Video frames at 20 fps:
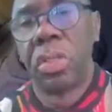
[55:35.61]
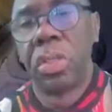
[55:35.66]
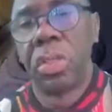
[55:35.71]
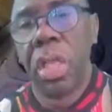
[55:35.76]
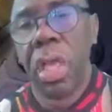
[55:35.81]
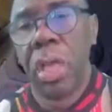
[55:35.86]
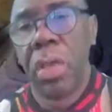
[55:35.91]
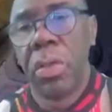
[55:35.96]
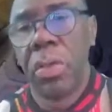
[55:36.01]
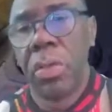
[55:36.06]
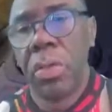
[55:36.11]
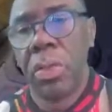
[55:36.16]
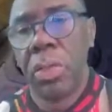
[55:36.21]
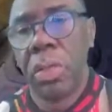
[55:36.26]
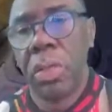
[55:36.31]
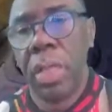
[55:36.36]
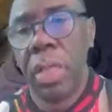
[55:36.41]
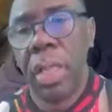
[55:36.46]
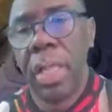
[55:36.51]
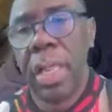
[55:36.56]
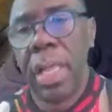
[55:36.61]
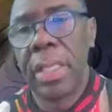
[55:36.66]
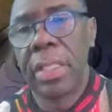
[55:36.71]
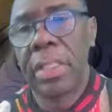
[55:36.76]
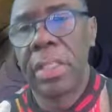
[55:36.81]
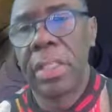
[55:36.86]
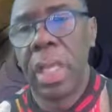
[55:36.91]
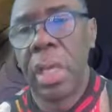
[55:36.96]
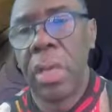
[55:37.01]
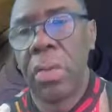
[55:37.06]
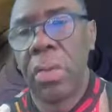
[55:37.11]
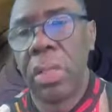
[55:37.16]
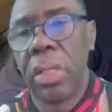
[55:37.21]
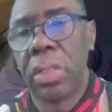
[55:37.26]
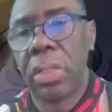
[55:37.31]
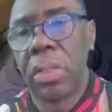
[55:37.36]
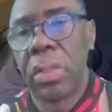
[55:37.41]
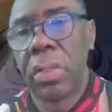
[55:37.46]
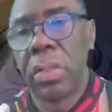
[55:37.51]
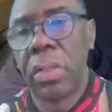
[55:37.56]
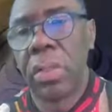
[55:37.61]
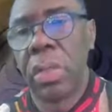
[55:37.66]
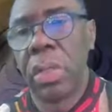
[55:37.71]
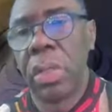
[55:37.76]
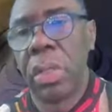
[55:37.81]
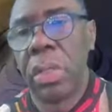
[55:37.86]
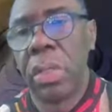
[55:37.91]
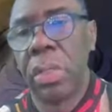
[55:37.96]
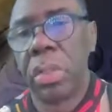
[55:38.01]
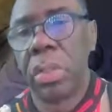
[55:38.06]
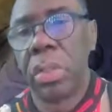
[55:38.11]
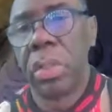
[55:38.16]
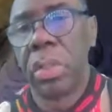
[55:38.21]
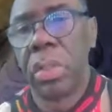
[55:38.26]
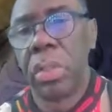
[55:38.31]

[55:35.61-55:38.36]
show, and that show is on